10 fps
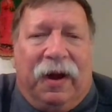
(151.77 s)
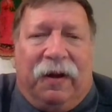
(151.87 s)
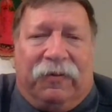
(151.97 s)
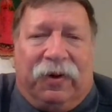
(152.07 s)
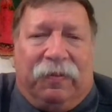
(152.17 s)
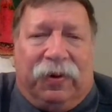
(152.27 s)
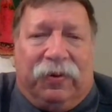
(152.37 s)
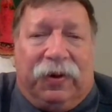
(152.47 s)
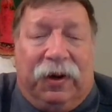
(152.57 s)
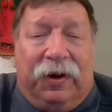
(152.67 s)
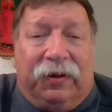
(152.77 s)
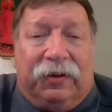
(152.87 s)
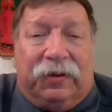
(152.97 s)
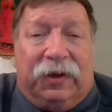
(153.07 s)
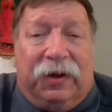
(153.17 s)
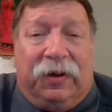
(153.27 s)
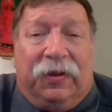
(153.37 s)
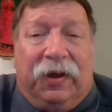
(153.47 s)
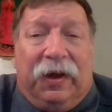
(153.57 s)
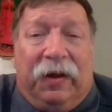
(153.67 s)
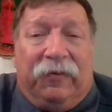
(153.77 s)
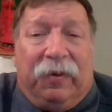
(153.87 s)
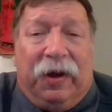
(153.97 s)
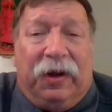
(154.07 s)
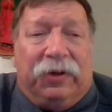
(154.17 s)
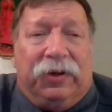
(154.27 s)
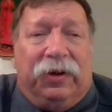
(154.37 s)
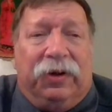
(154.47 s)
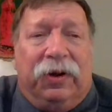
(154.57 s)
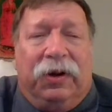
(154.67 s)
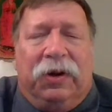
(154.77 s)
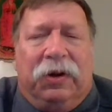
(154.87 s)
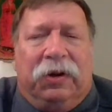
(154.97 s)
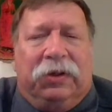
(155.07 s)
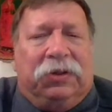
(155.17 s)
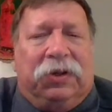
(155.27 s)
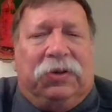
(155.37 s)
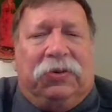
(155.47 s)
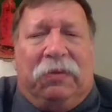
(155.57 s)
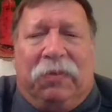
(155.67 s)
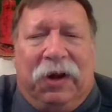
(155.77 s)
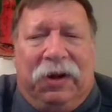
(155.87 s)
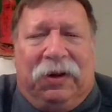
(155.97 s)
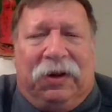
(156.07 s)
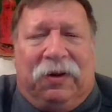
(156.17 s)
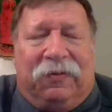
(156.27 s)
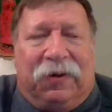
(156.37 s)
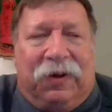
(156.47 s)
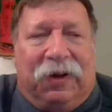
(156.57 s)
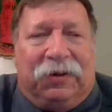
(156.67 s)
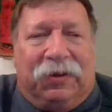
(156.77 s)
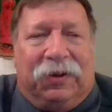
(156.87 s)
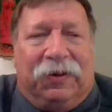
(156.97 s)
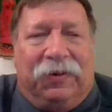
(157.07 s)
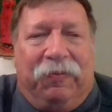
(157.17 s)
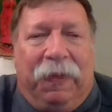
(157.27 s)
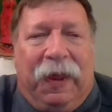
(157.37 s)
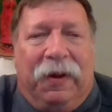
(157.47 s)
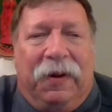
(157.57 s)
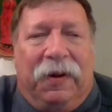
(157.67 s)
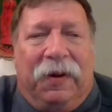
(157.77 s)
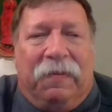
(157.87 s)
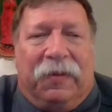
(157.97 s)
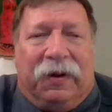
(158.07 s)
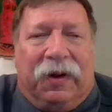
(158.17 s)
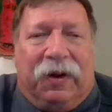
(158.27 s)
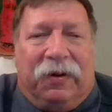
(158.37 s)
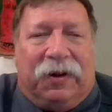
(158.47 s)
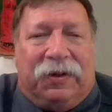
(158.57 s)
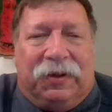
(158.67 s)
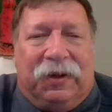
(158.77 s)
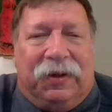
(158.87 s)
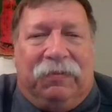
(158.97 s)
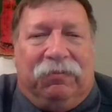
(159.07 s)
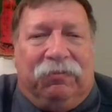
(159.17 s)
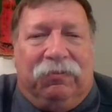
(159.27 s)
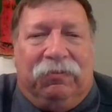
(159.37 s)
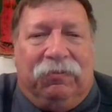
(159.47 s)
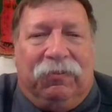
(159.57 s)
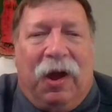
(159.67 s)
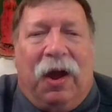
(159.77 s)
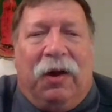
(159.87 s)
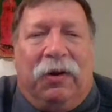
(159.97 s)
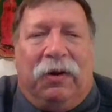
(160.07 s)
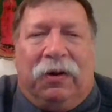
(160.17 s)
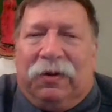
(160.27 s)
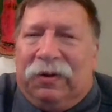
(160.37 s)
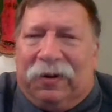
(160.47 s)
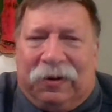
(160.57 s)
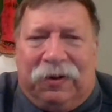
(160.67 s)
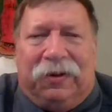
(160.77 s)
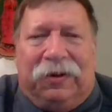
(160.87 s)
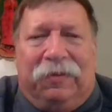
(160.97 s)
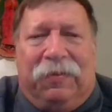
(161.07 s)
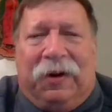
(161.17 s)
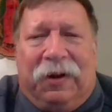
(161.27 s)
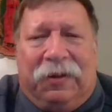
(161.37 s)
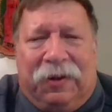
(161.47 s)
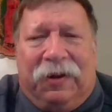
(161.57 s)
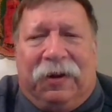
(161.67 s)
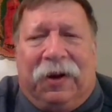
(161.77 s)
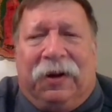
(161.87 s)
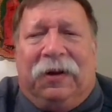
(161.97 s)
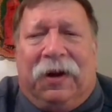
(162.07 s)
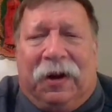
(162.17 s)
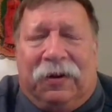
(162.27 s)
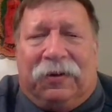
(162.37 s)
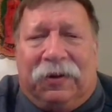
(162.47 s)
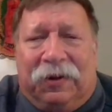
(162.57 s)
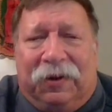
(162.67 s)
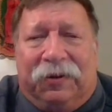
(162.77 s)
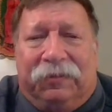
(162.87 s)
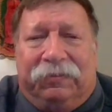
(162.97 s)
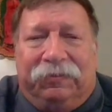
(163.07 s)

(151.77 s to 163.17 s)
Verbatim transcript: After Bottino said the information should remain confidential, McCarrick said, You're good, but I think I can count on you.